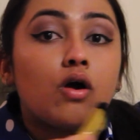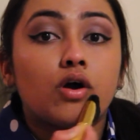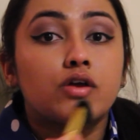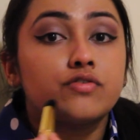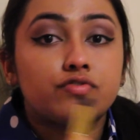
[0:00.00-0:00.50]

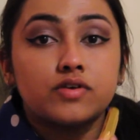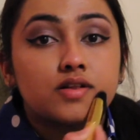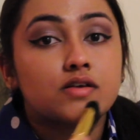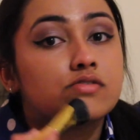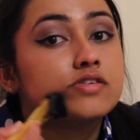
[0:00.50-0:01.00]
or you feel
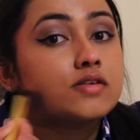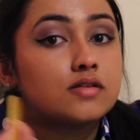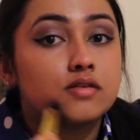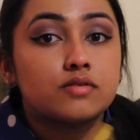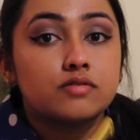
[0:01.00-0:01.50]
like your
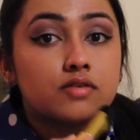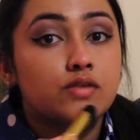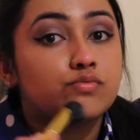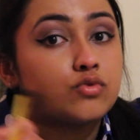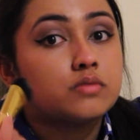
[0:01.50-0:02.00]

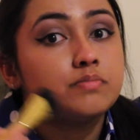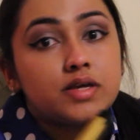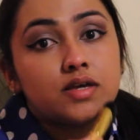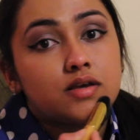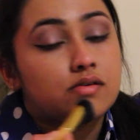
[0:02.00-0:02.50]
skin will
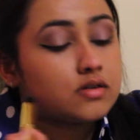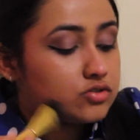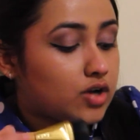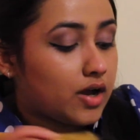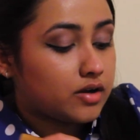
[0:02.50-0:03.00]
be
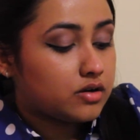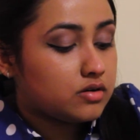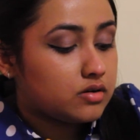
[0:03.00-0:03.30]
drier,